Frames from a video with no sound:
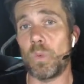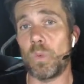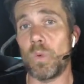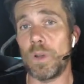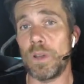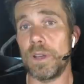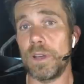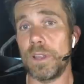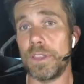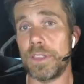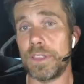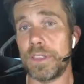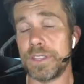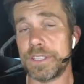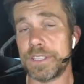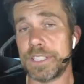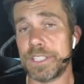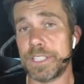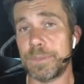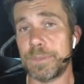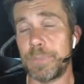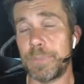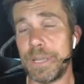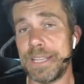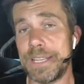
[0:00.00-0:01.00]
with
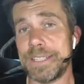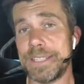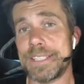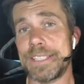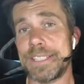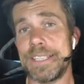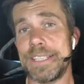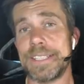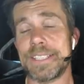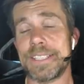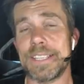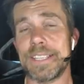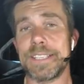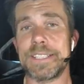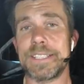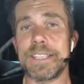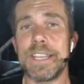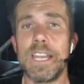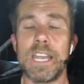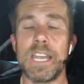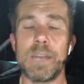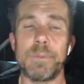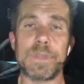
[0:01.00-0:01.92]
speed sensors.